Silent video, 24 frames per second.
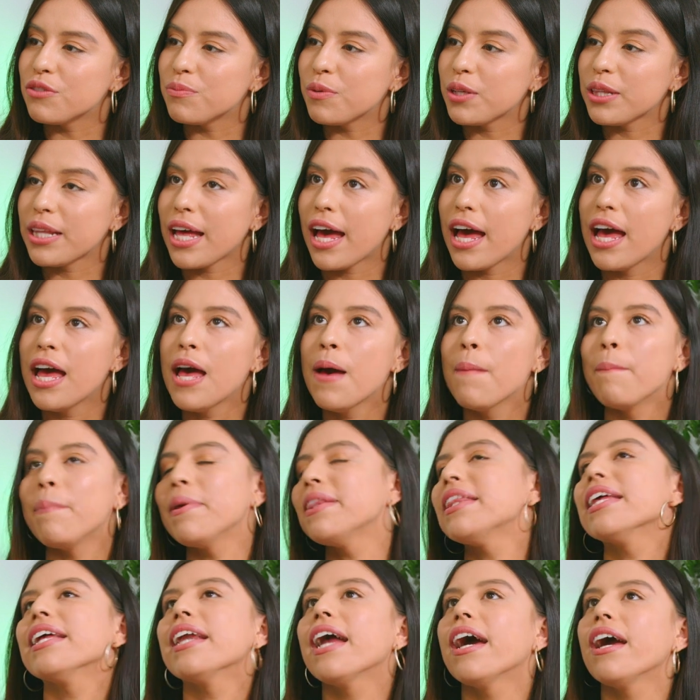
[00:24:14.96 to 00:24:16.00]
put that? But
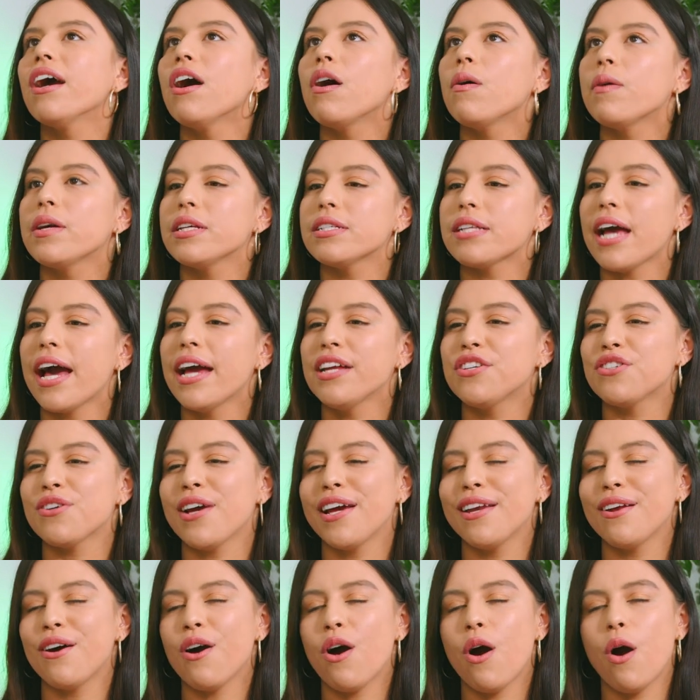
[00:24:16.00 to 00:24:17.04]
then I try
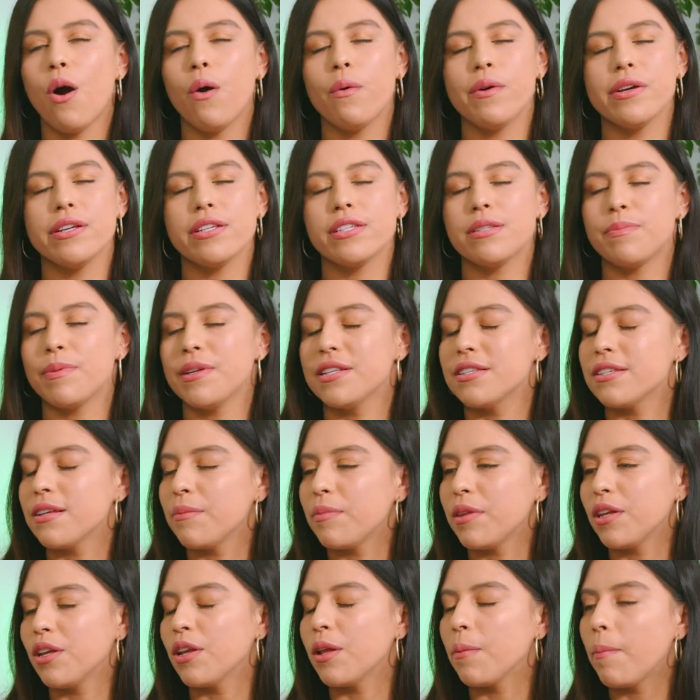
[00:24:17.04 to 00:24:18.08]
to always spin
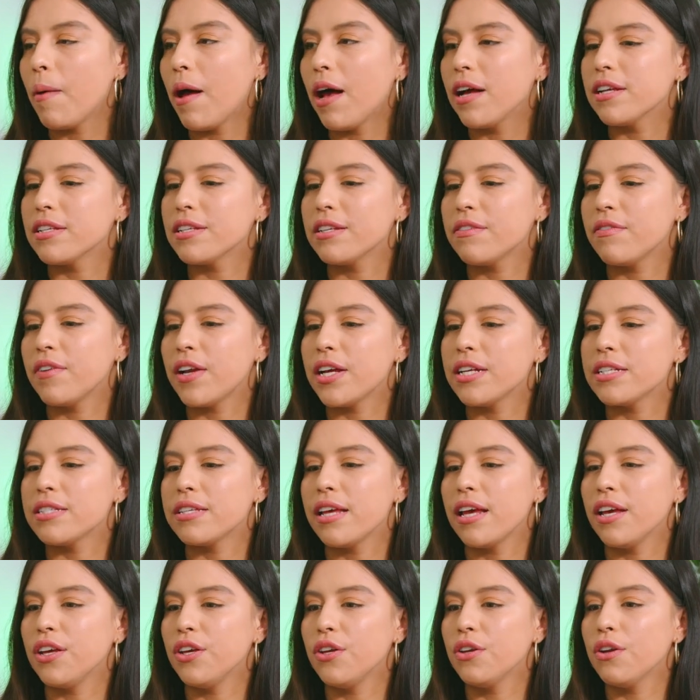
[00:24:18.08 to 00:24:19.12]
something to the positive, and I
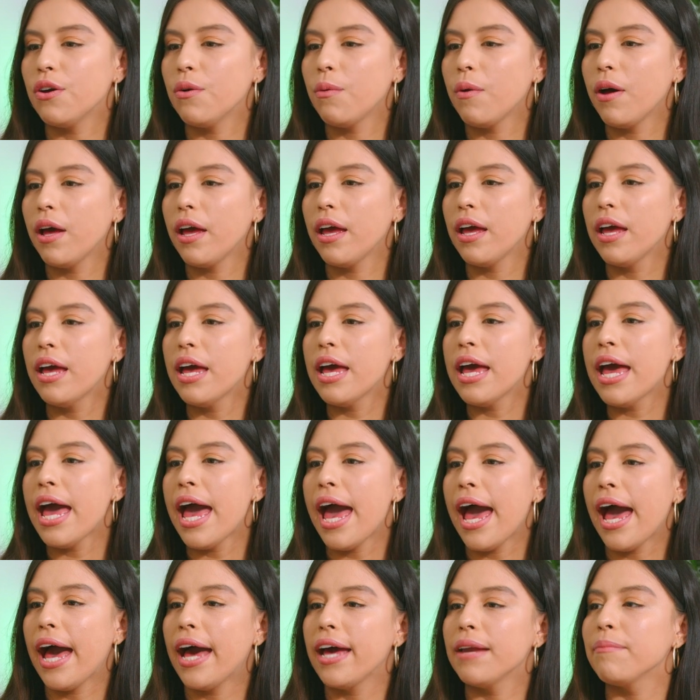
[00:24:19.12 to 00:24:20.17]
say, you know what?
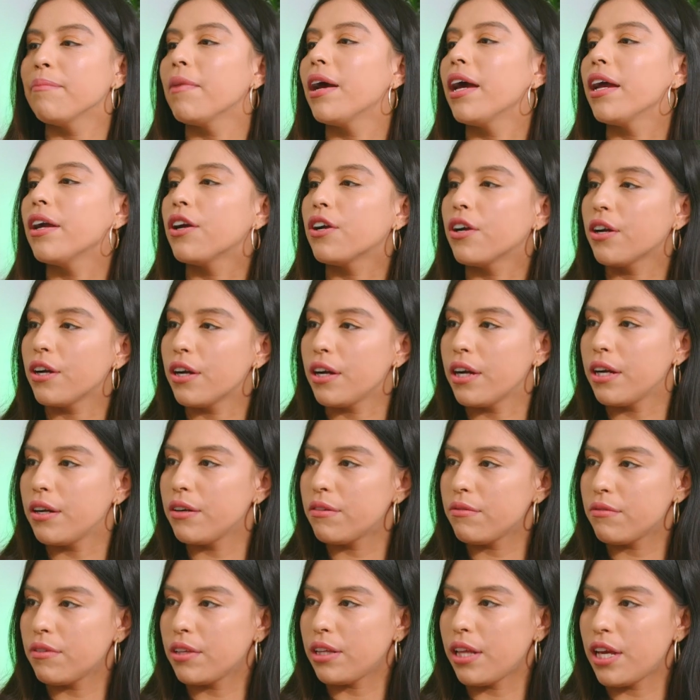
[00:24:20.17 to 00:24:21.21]
Had my current
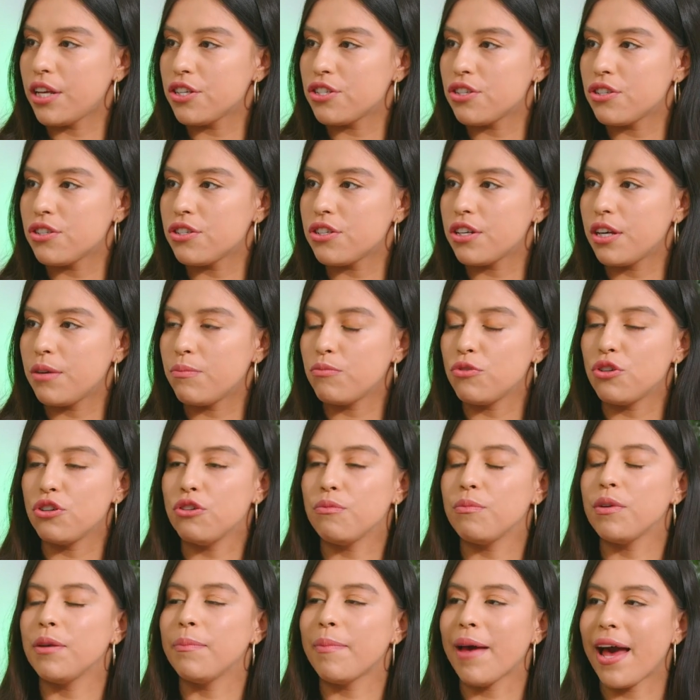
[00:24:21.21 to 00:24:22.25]
relationship knew
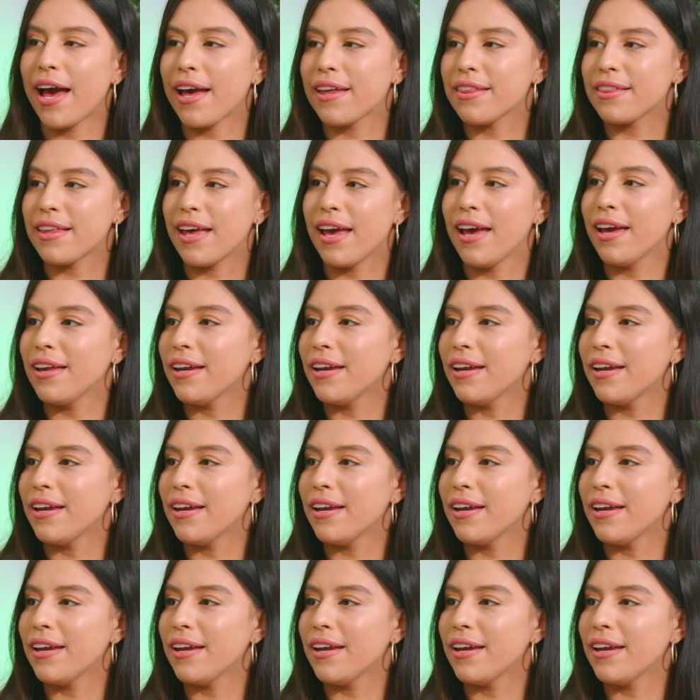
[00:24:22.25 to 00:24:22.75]
me back then,